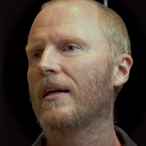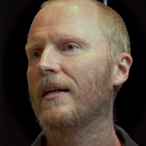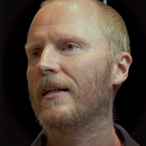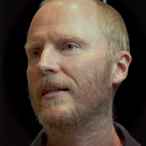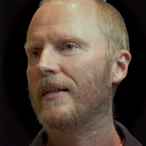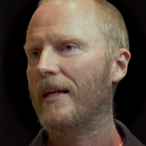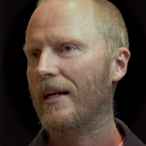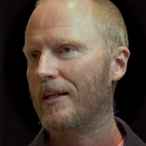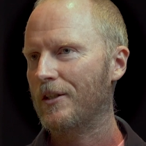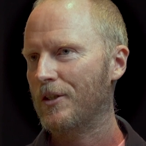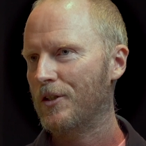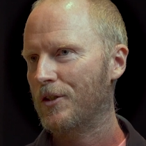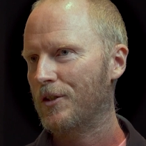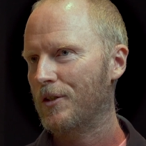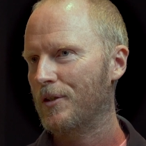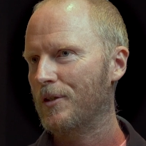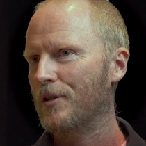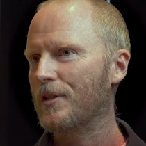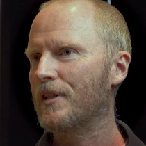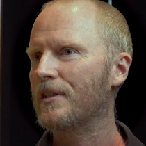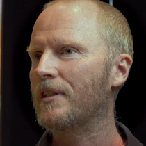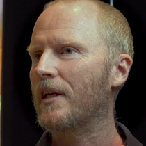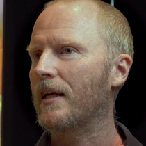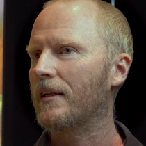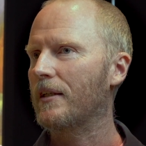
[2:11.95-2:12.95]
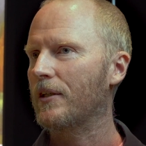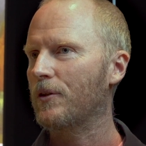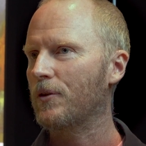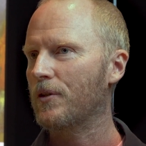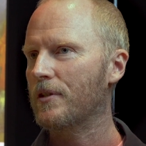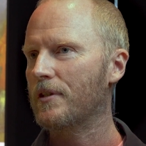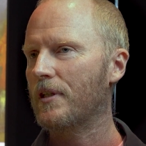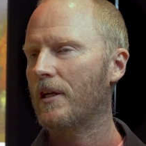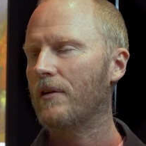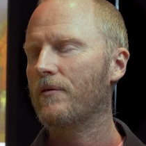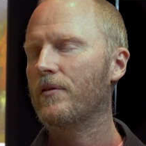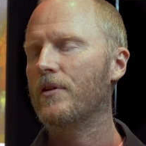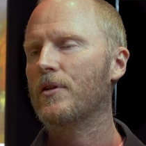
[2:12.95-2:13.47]
Yes, the technical
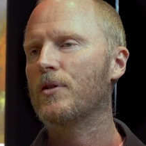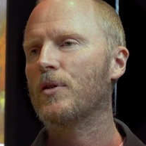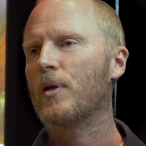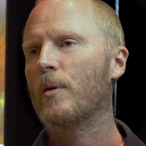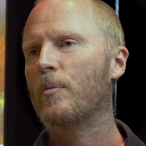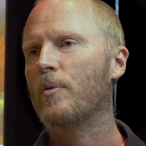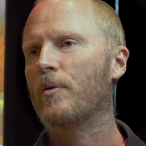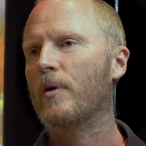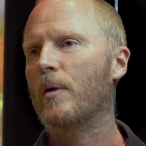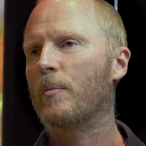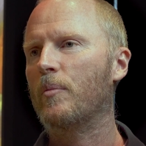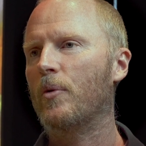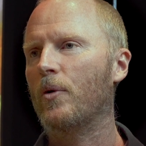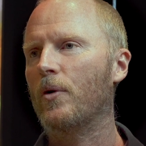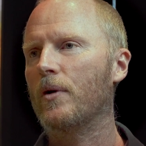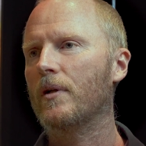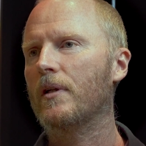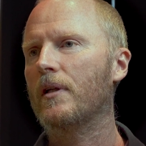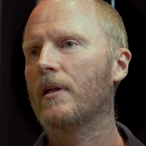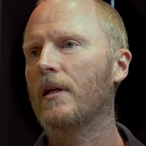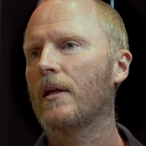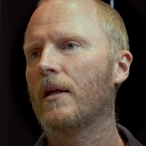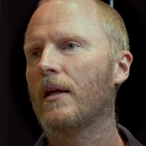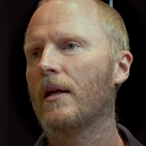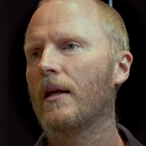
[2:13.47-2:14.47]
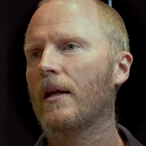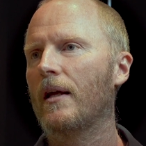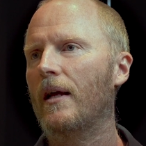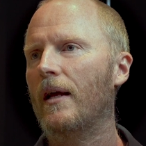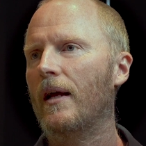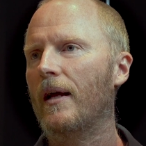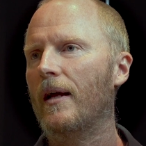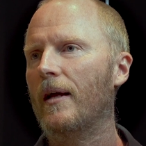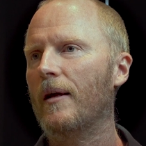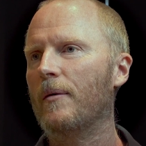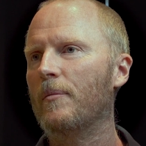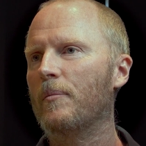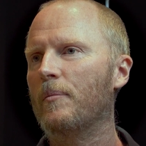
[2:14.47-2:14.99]
stuff is super important,
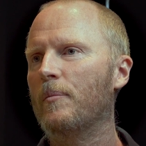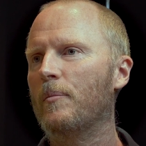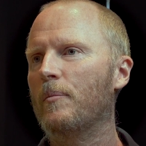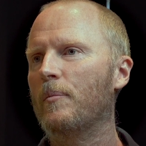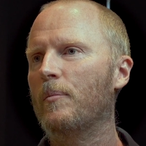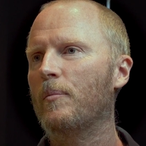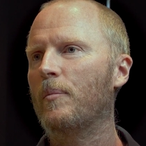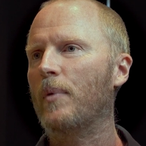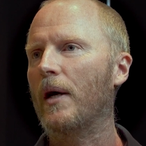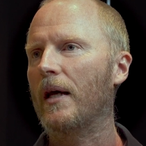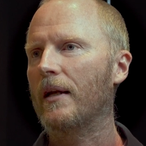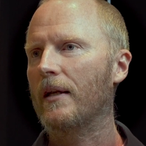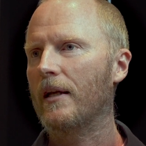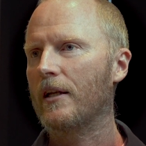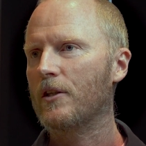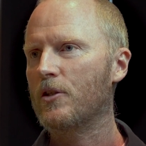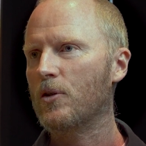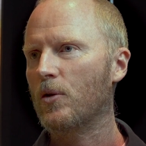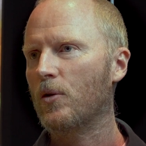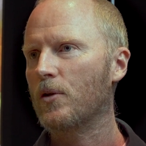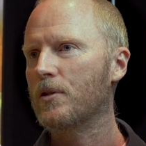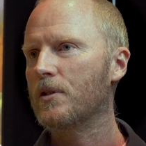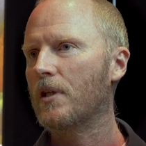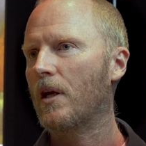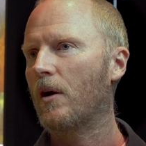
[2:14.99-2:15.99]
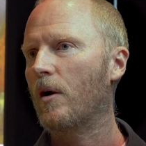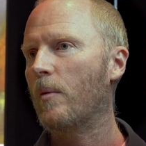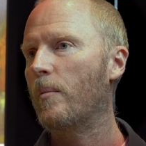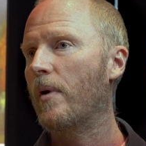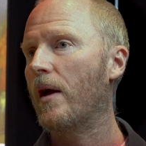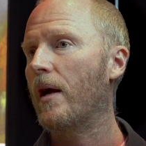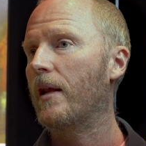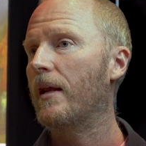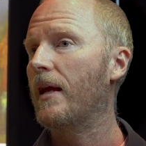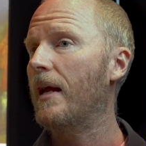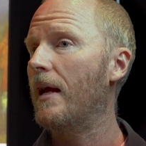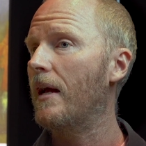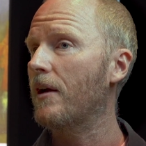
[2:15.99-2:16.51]
but it's also
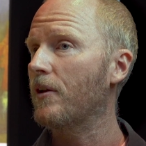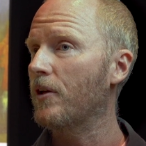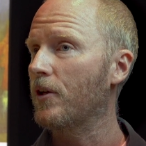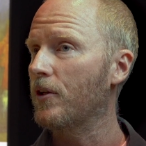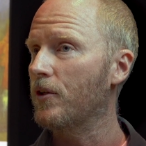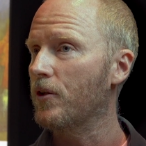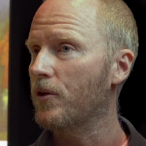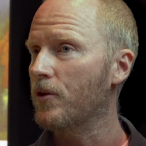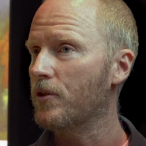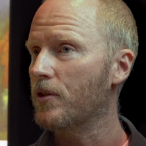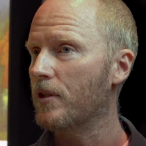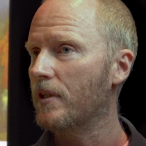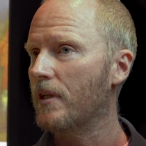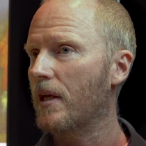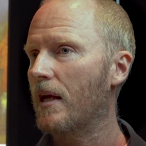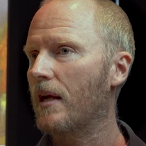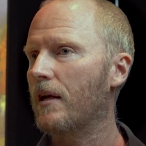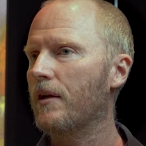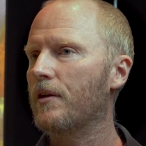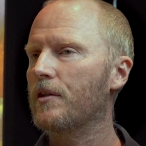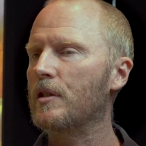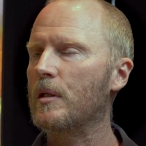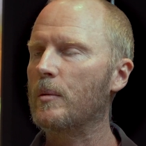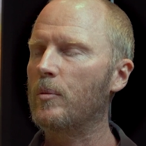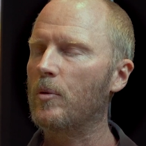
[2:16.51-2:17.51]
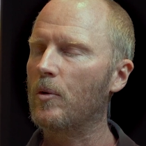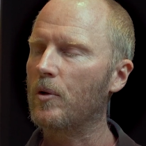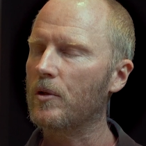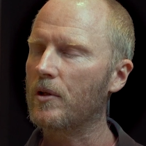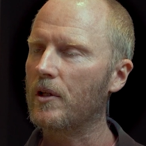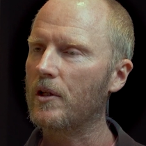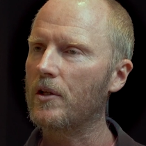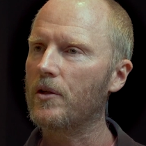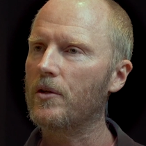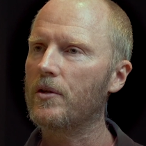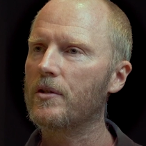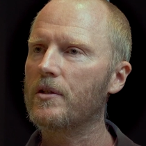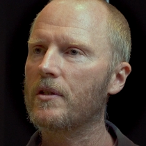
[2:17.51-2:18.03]
about how you use it, how you support
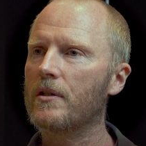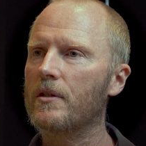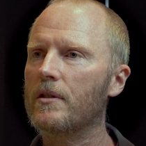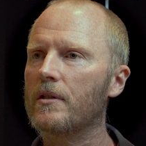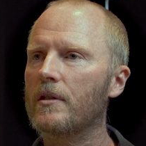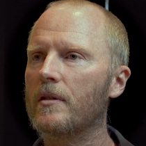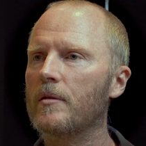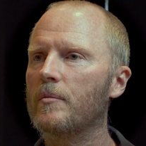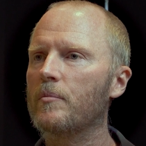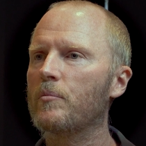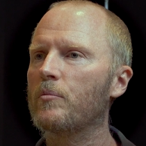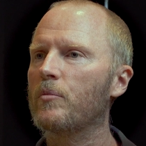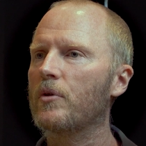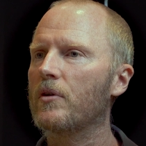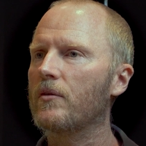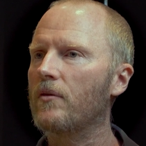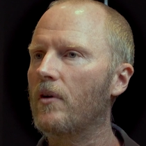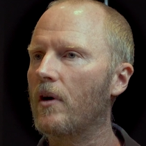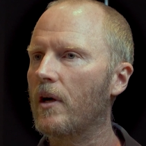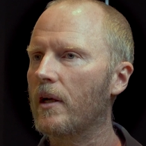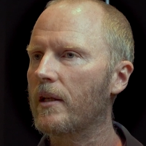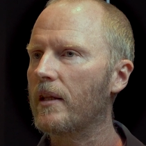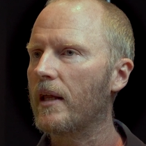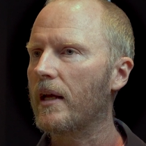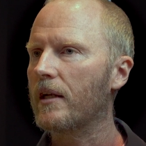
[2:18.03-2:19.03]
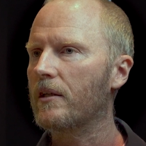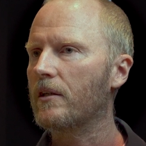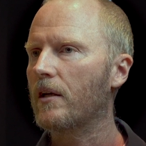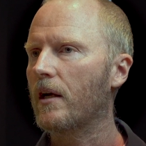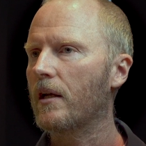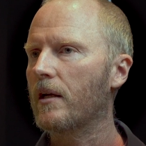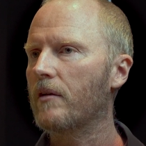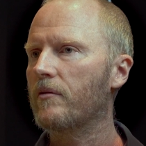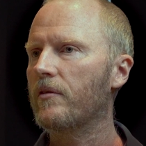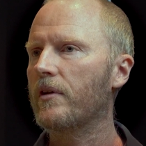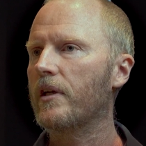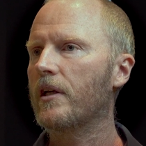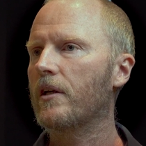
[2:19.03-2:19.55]
the users and provide that kind
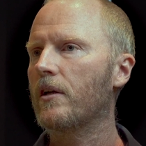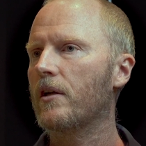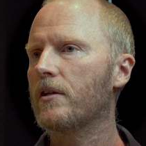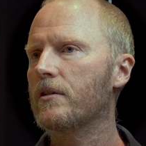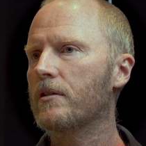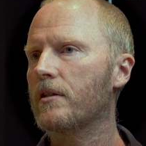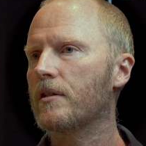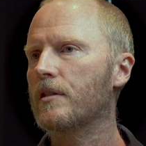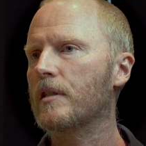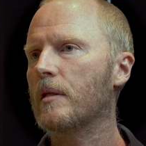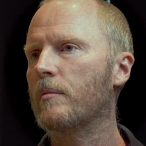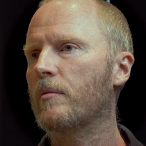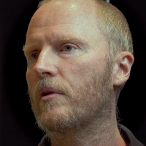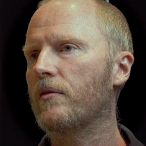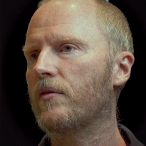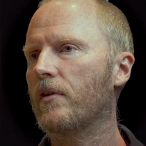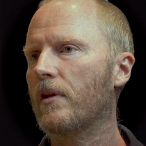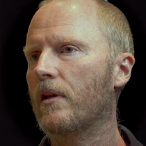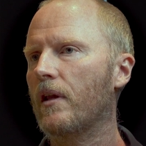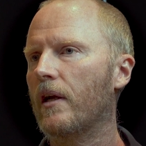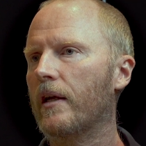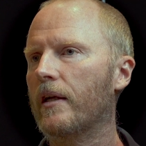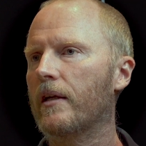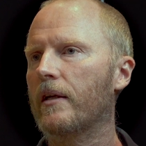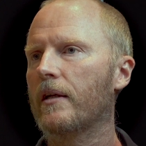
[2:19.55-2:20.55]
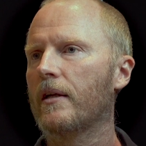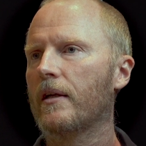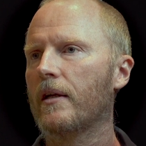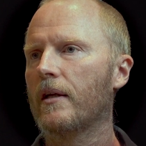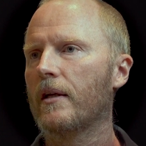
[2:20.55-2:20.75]
of ecosystem, if you like.